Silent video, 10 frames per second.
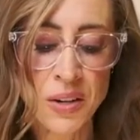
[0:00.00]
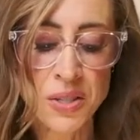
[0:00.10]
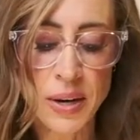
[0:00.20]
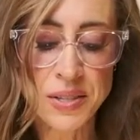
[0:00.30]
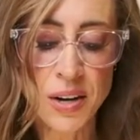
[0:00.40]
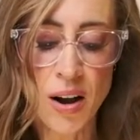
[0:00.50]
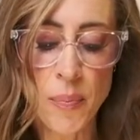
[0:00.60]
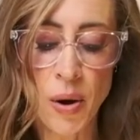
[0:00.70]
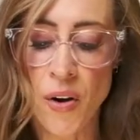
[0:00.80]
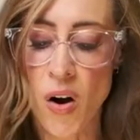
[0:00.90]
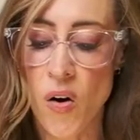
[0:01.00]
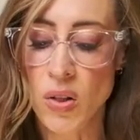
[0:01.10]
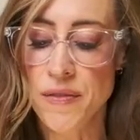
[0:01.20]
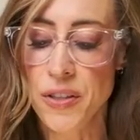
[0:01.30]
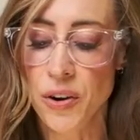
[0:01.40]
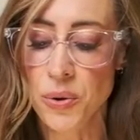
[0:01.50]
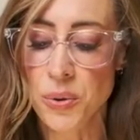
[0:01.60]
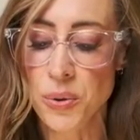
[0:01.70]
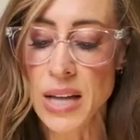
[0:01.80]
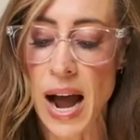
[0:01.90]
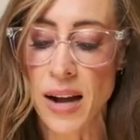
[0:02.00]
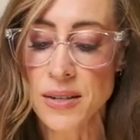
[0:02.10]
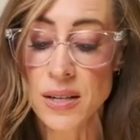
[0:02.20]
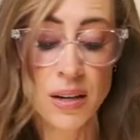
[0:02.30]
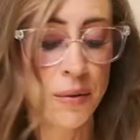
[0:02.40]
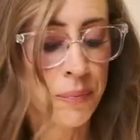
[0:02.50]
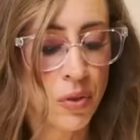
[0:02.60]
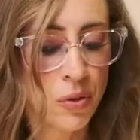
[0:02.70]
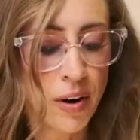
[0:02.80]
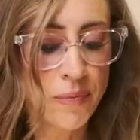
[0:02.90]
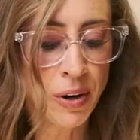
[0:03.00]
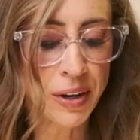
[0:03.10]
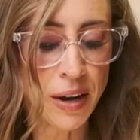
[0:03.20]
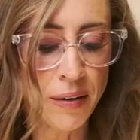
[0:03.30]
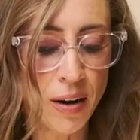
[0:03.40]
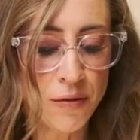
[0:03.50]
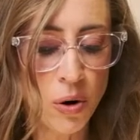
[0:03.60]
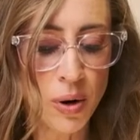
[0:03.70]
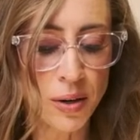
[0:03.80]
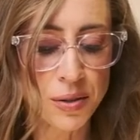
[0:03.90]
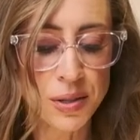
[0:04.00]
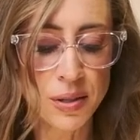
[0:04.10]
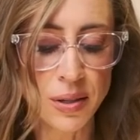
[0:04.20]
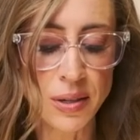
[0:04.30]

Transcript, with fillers: So I stock up on all of those at Thrive Market, of course.